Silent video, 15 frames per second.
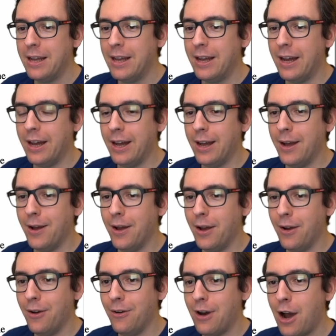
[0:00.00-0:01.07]

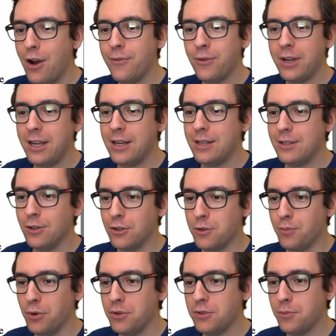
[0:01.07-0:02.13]
However, here is not the
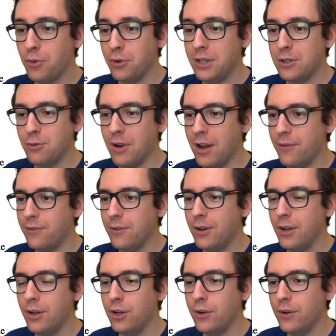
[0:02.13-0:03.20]
point. The point is to have
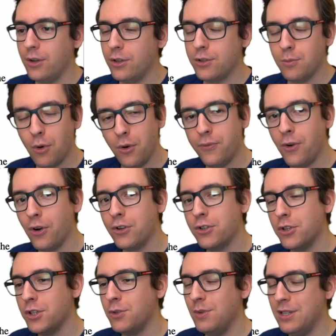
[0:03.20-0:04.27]
small
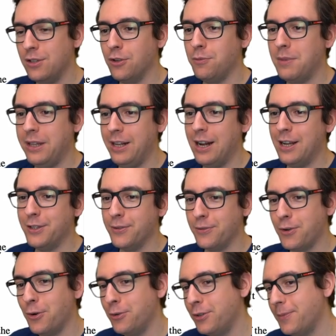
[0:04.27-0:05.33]
functions with not many lines of
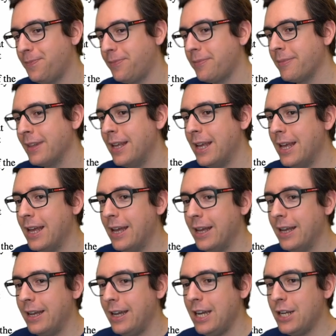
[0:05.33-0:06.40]
code.
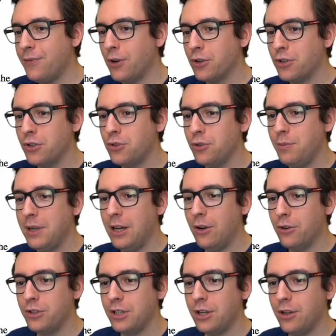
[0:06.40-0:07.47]
Each function should be
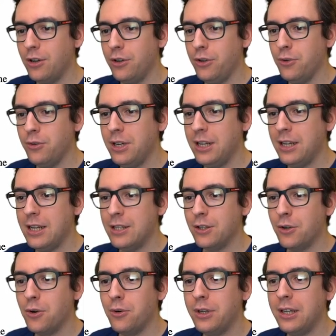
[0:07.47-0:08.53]
logical, unique in the
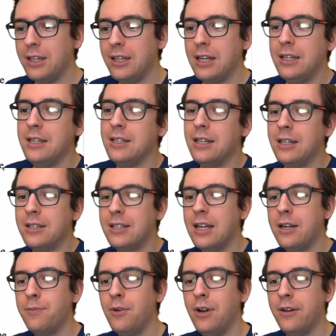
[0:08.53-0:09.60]
code that is
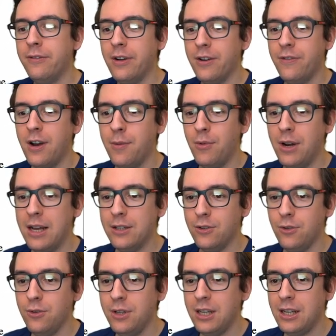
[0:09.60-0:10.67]
understandable and verifiable as a
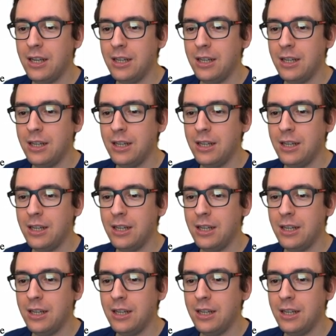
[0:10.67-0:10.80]
unique.